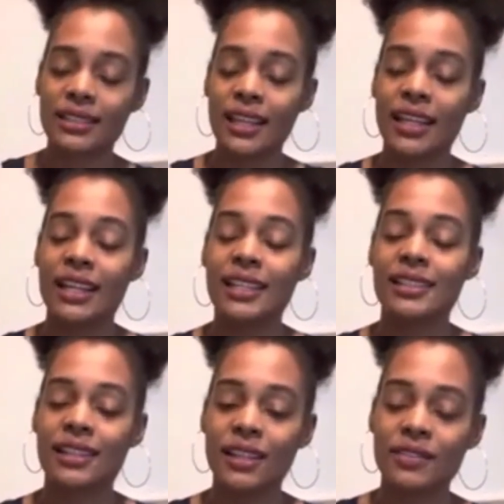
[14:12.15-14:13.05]
it is a
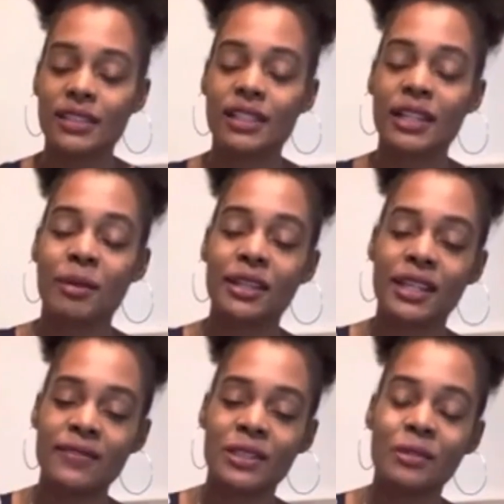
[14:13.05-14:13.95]
gift to not be
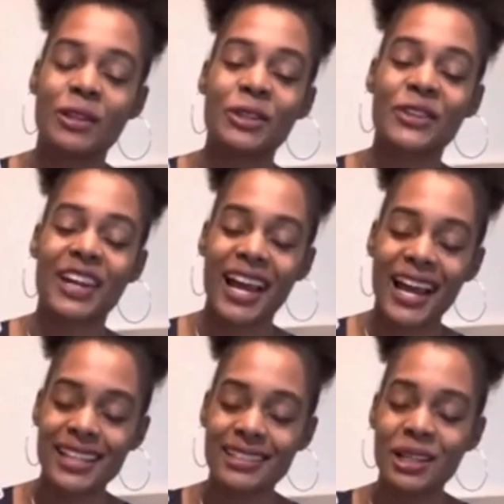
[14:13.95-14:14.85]
gifted what you are
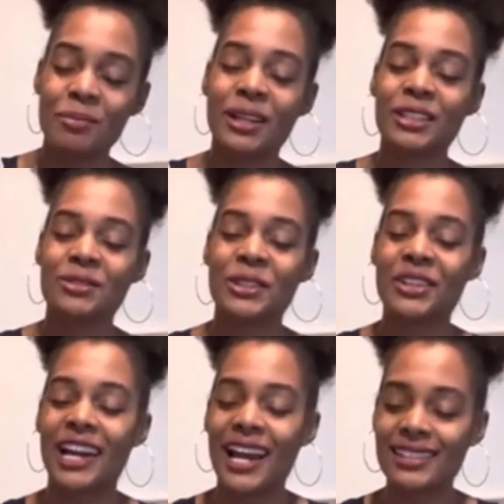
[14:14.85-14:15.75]
asked, because what you are
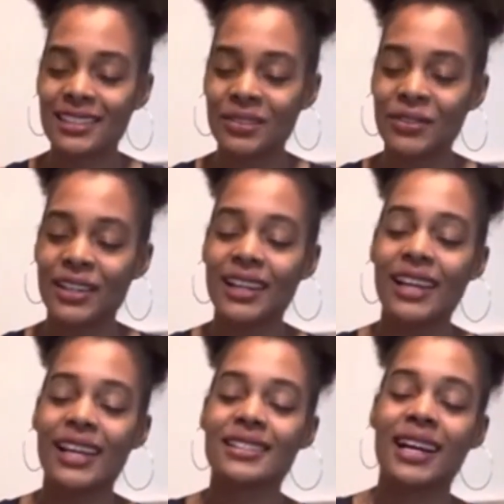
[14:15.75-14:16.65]
asking for
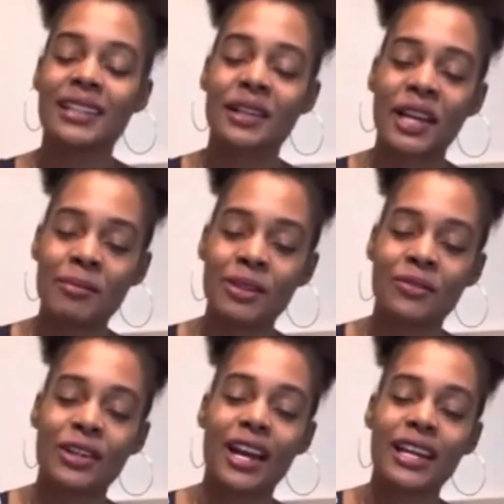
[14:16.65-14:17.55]
is not in alignment for
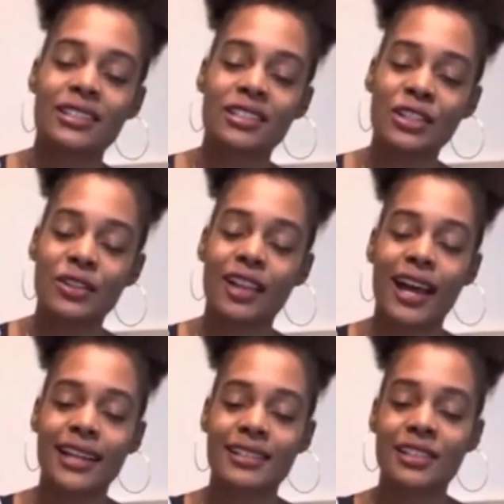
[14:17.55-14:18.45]
your highest good or the
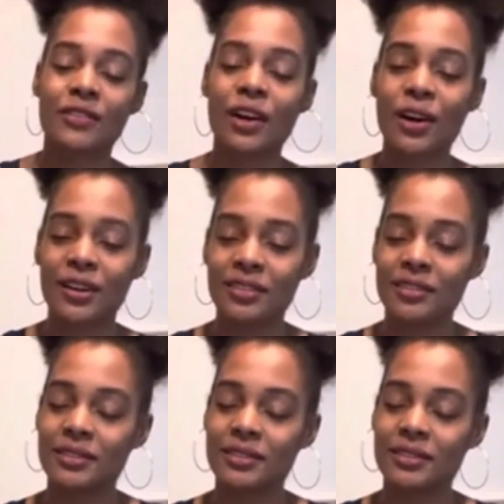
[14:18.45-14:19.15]
highest good of all.